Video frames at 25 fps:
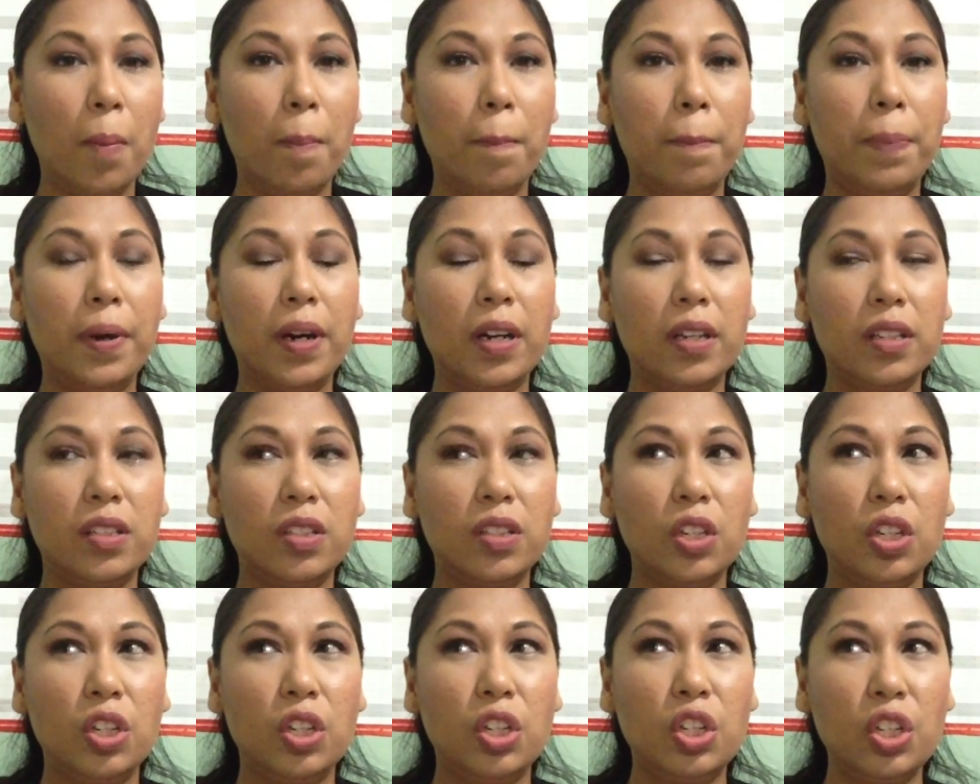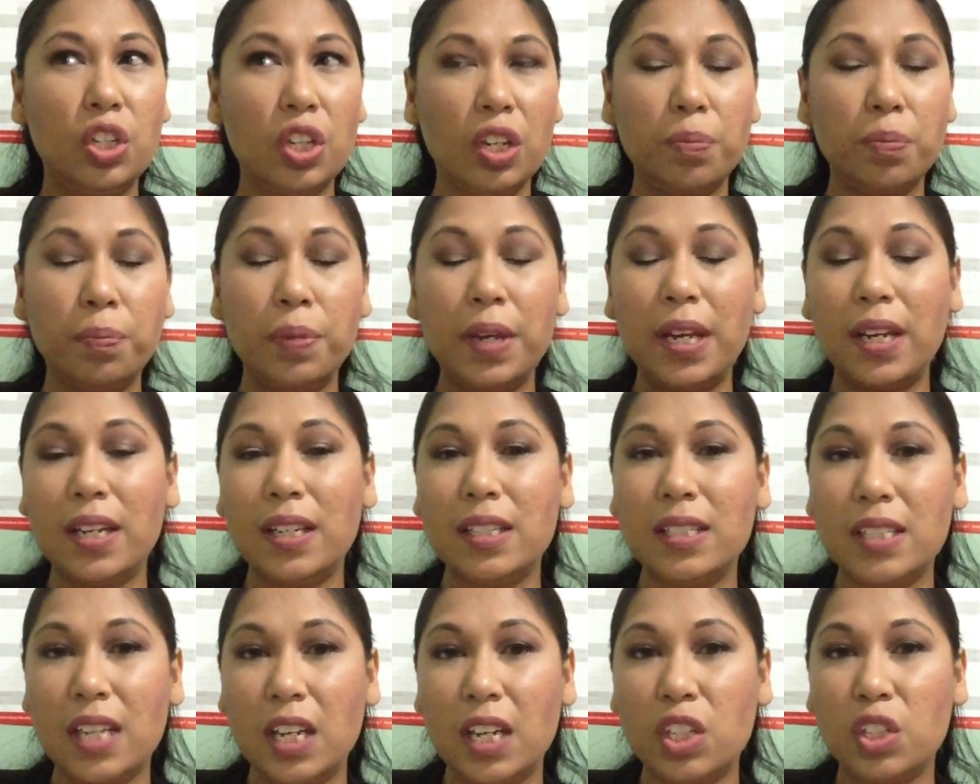but you're not paying
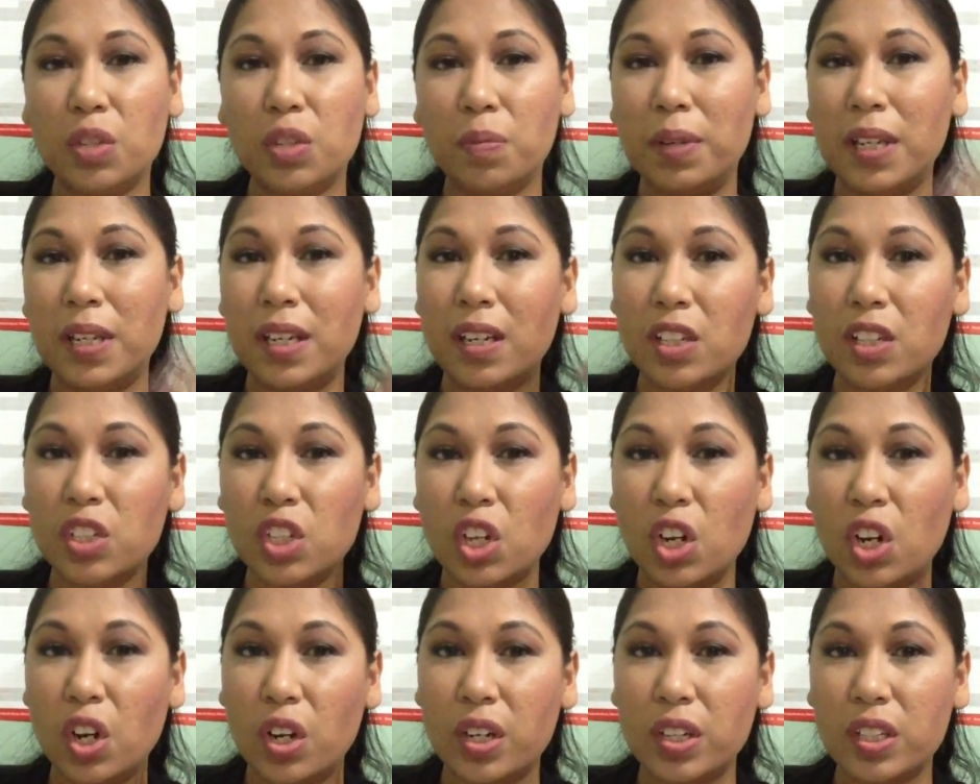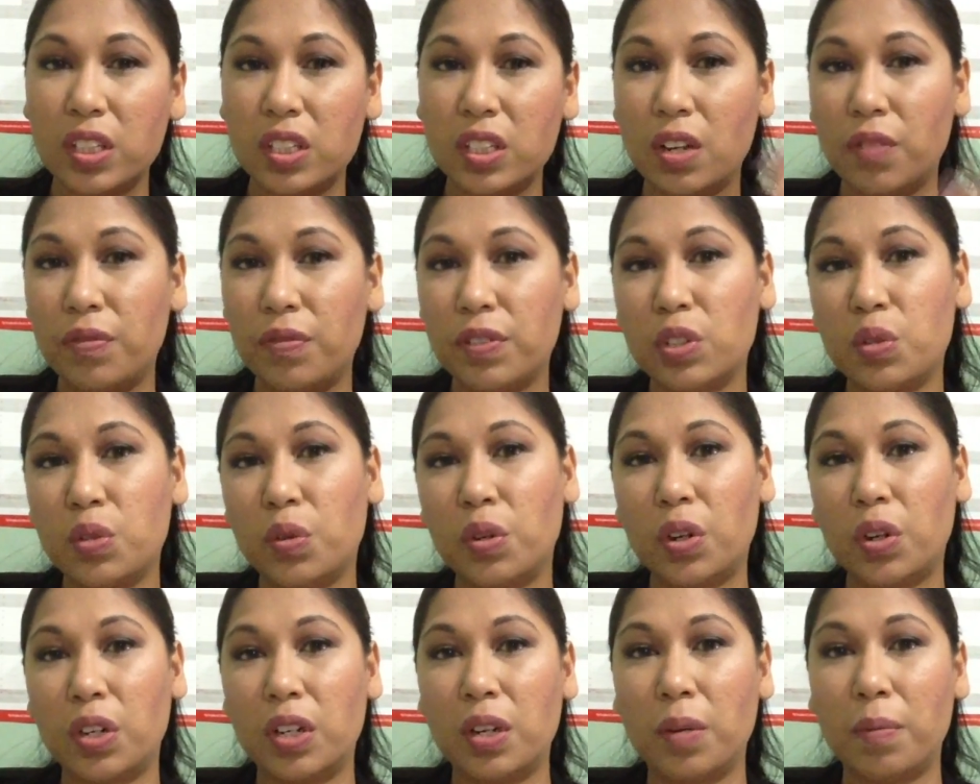attention because a lot of stuff is going
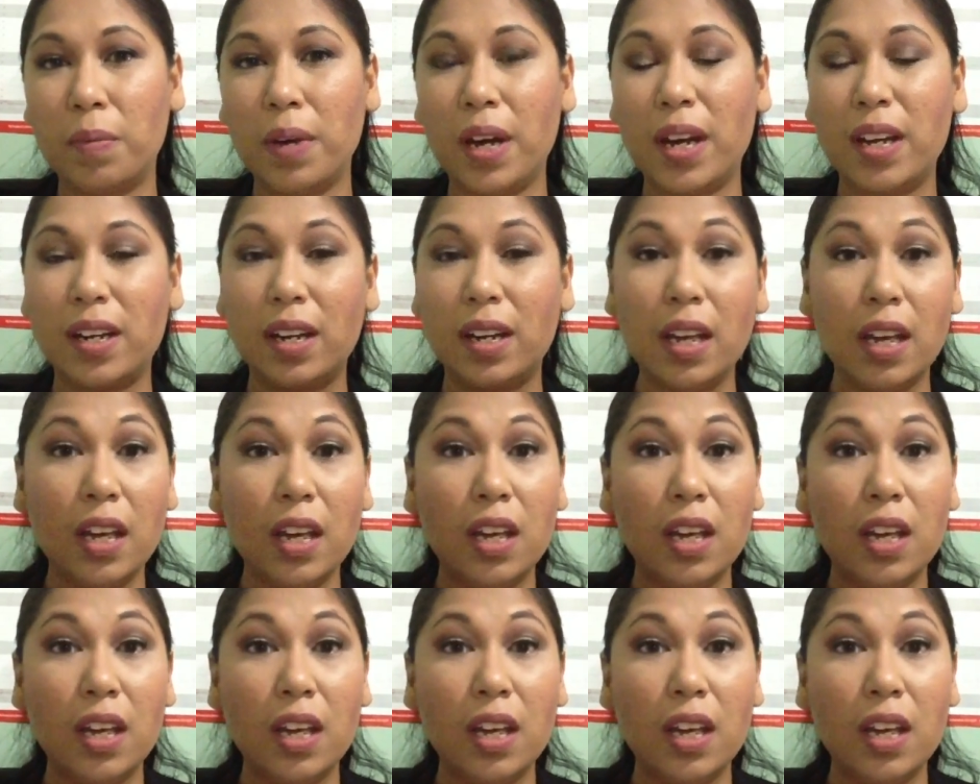on in your mind.